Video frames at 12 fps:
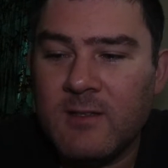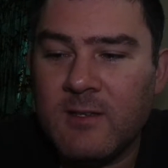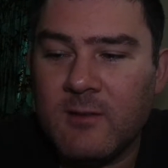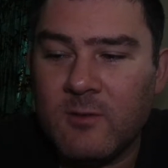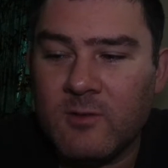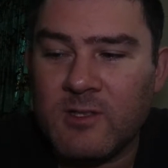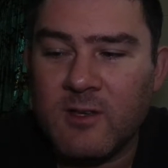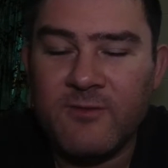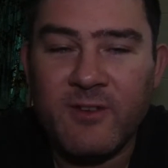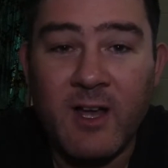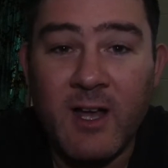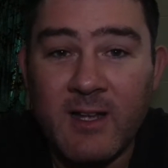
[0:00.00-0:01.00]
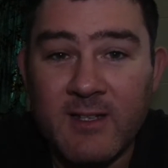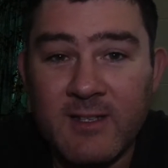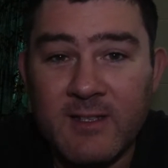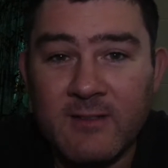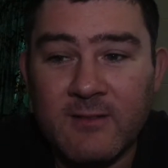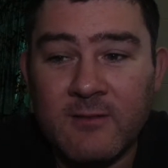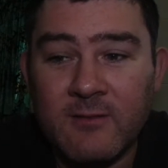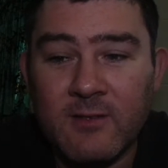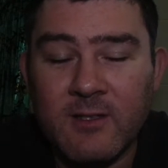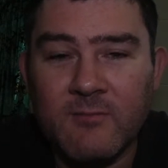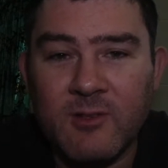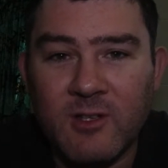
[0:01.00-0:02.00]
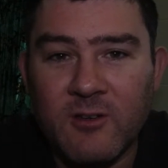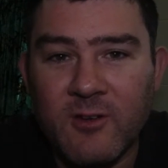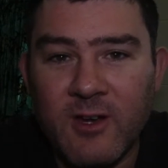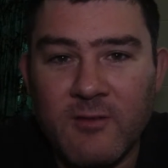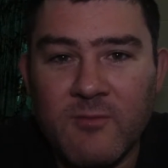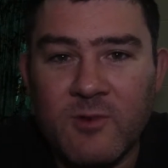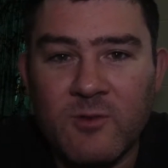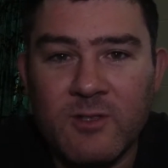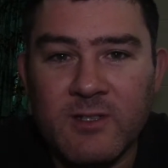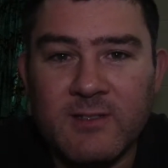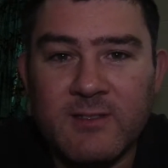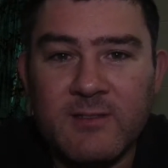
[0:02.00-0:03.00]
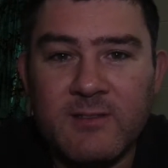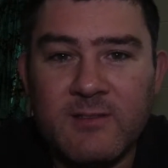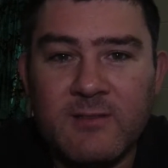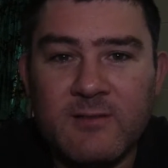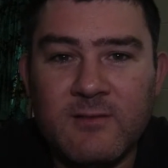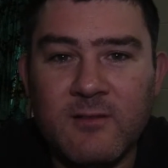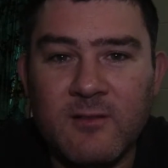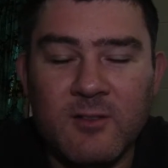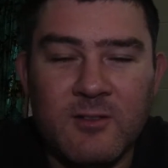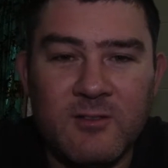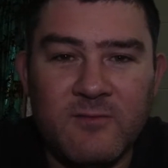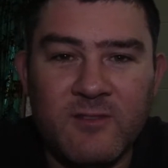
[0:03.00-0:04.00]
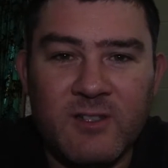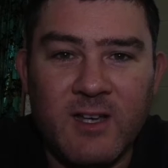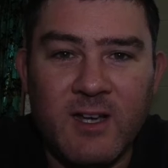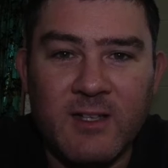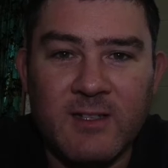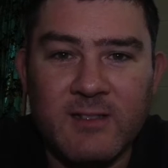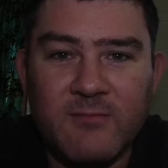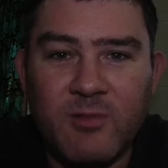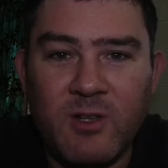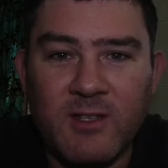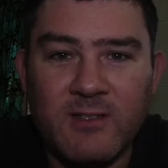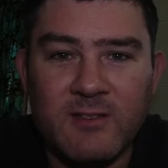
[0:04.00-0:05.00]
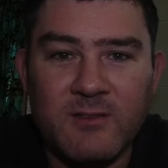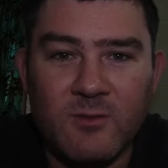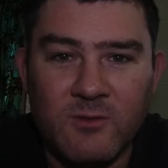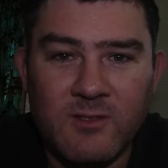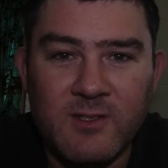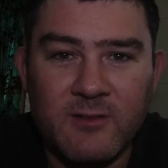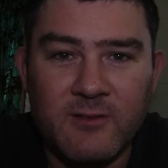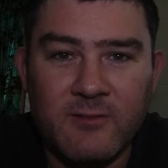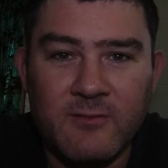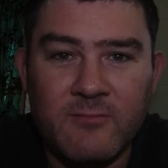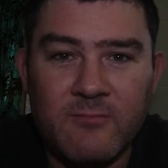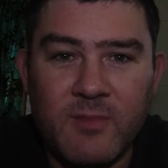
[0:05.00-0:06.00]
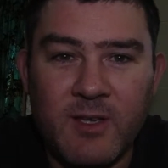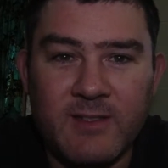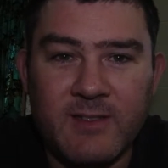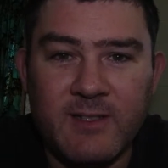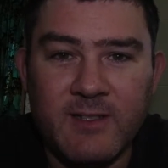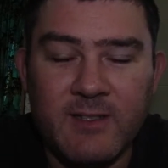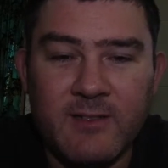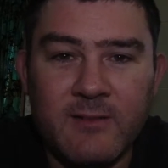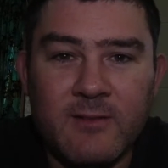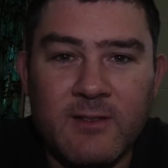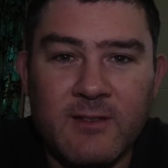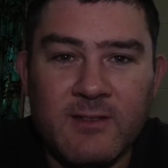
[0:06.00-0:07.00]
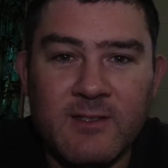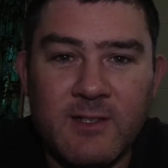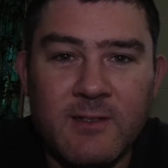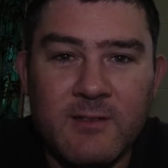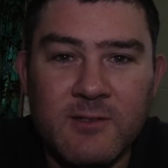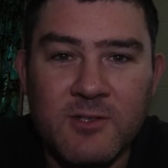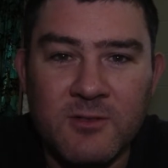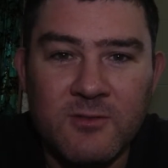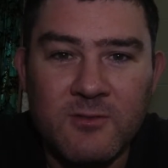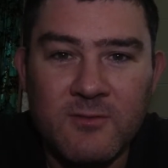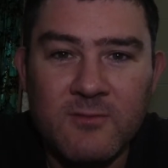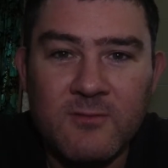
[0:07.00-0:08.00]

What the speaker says: It also, for hunting, like in my Creedmoor, I use it for targets, plus it's also basically a sit and shoot